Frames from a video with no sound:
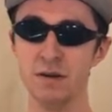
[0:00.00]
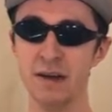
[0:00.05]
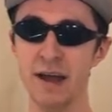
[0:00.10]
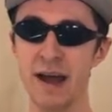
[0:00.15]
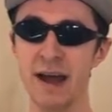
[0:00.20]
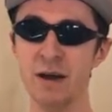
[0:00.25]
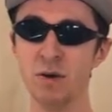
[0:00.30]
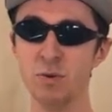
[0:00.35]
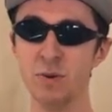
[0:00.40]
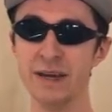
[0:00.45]

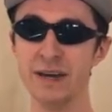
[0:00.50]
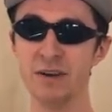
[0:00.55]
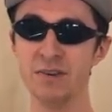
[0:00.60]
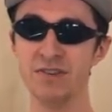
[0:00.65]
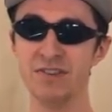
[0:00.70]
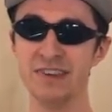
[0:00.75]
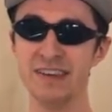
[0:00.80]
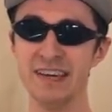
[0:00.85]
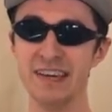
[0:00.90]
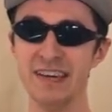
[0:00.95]
Now we
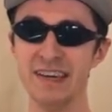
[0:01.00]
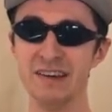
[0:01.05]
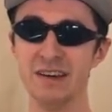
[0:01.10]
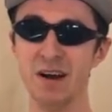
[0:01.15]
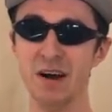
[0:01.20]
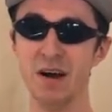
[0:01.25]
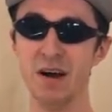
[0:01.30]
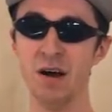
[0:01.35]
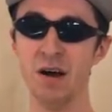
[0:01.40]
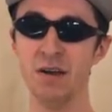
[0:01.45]
are seeing
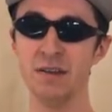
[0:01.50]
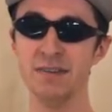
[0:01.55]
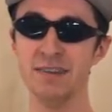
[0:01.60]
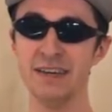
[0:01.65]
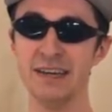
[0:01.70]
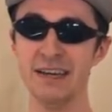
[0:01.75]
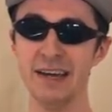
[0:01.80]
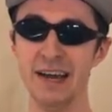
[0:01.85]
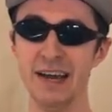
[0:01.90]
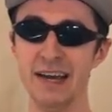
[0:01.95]
all
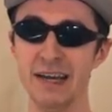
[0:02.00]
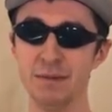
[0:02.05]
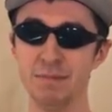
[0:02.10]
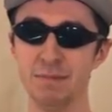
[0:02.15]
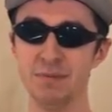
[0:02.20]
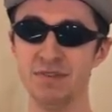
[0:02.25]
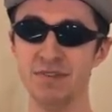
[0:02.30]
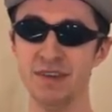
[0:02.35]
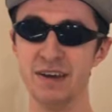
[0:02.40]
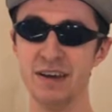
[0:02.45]
the
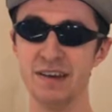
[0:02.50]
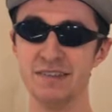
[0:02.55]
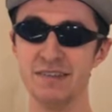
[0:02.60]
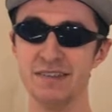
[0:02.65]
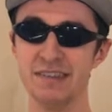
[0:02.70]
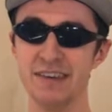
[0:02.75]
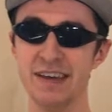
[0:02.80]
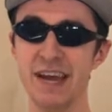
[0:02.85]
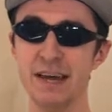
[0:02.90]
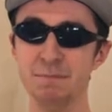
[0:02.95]
apes
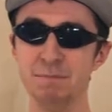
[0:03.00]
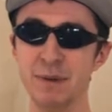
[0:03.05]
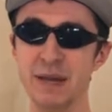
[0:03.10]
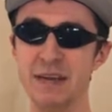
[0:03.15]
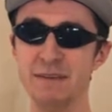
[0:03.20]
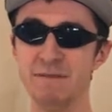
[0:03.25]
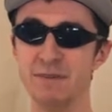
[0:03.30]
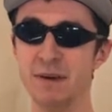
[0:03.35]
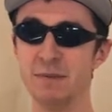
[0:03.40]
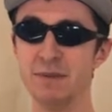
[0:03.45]

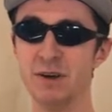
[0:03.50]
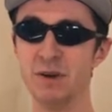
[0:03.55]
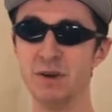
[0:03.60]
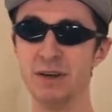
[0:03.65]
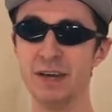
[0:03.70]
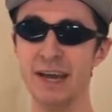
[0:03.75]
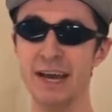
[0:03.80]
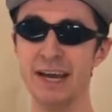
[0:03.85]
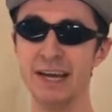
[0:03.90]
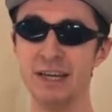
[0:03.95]
escaping from
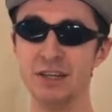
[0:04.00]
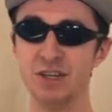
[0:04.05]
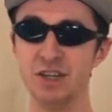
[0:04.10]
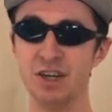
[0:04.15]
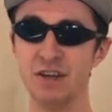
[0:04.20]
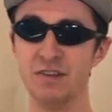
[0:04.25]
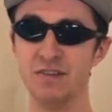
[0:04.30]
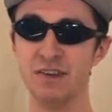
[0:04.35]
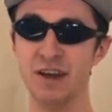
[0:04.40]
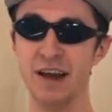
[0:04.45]
their
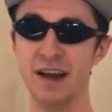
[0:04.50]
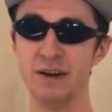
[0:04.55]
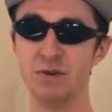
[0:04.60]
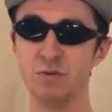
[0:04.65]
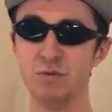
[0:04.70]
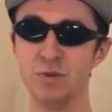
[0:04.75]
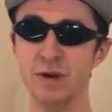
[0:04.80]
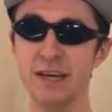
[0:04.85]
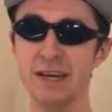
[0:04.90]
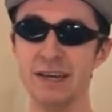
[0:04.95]
cages
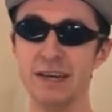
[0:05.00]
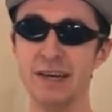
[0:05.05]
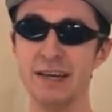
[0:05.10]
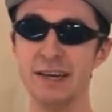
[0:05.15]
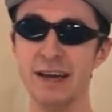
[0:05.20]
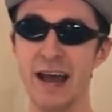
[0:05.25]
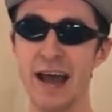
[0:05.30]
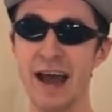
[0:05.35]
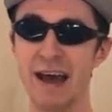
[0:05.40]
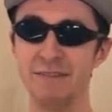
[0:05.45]
and
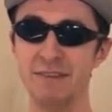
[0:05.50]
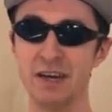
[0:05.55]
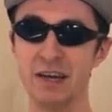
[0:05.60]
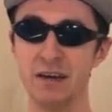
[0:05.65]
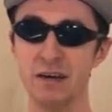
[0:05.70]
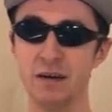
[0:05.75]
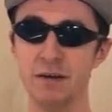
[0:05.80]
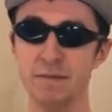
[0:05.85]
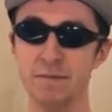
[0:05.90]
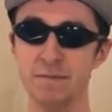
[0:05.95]
wreaking havoc.
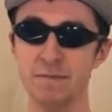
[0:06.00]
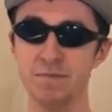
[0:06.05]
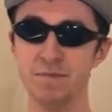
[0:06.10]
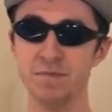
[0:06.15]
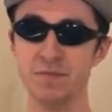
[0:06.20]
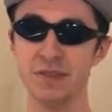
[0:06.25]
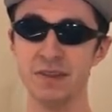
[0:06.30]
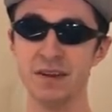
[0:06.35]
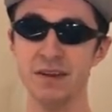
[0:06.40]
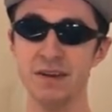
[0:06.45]

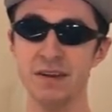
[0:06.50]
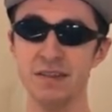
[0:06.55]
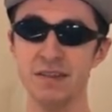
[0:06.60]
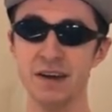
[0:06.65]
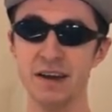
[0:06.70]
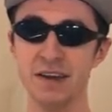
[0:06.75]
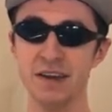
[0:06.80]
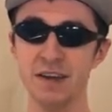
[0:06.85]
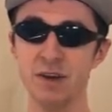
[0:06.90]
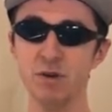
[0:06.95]

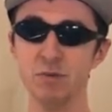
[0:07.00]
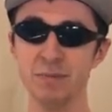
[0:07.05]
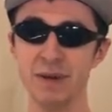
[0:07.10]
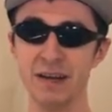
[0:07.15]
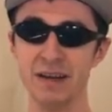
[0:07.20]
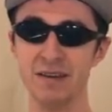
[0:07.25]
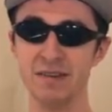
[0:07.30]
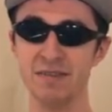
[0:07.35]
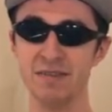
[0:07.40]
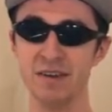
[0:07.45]
The
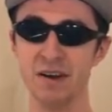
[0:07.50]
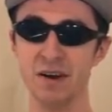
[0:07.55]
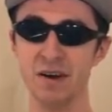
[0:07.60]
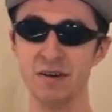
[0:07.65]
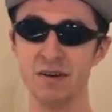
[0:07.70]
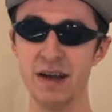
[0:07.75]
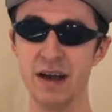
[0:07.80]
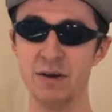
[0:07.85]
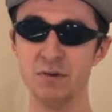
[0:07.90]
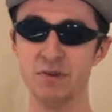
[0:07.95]
humans
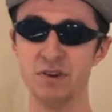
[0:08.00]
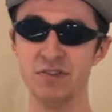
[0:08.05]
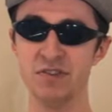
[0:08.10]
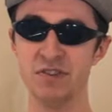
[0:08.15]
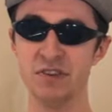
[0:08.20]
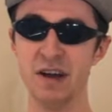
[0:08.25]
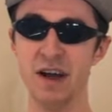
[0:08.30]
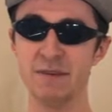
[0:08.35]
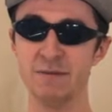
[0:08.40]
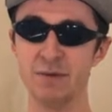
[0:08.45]
are now
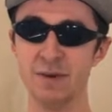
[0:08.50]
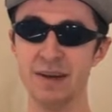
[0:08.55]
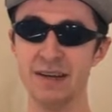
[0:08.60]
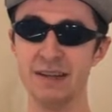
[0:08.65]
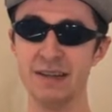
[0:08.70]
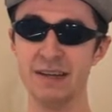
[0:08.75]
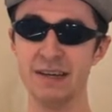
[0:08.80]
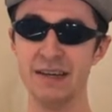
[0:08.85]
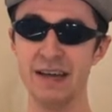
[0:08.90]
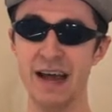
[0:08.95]

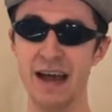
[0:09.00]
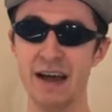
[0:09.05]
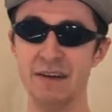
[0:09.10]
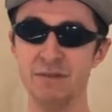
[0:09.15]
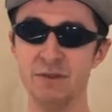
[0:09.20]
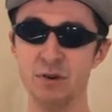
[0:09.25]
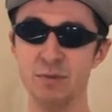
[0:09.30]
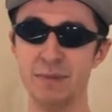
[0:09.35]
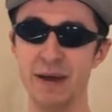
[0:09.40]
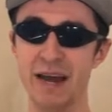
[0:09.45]
discovering the
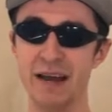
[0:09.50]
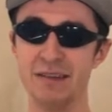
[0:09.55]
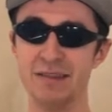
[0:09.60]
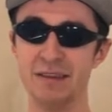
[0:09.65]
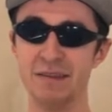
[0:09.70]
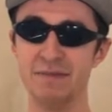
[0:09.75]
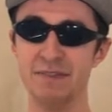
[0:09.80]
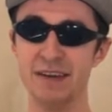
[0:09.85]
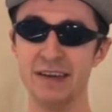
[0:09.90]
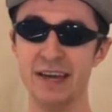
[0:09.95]

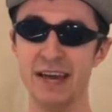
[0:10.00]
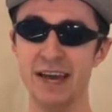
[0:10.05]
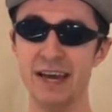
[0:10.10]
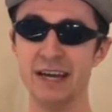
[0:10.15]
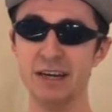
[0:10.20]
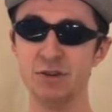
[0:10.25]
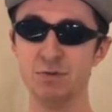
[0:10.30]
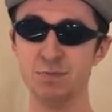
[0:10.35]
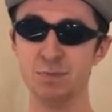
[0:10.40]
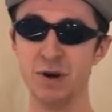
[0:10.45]
aftermath of the
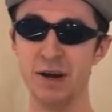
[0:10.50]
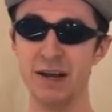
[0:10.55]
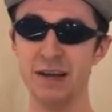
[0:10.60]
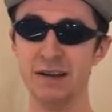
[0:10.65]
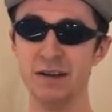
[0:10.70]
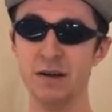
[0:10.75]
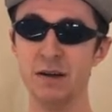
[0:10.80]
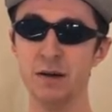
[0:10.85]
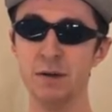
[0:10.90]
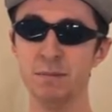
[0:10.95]
cage
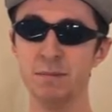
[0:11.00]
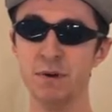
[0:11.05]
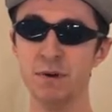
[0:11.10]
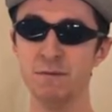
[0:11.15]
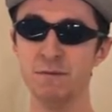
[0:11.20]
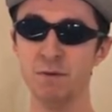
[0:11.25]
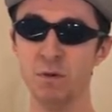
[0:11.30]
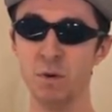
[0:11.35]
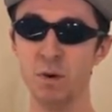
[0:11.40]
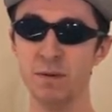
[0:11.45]
break
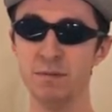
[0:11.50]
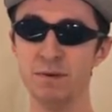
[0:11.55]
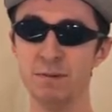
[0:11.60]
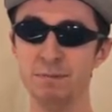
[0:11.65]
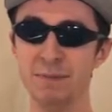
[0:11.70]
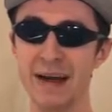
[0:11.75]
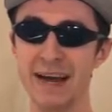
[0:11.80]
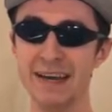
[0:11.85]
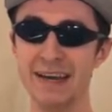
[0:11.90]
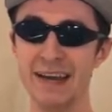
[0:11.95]

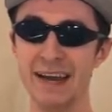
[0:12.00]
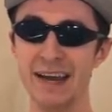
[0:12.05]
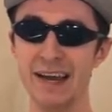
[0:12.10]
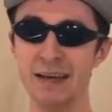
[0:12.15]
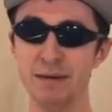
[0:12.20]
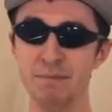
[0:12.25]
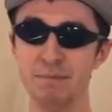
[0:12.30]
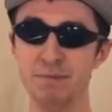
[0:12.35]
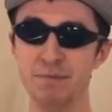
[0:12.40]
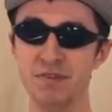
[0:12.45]
performed by
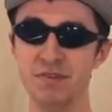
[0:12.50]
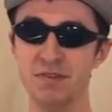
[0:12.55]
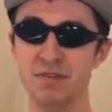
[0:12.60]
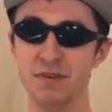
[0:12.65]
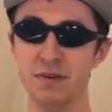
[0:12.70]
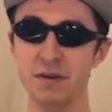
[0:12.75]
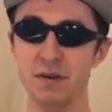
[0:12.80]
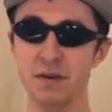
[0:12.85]
apes.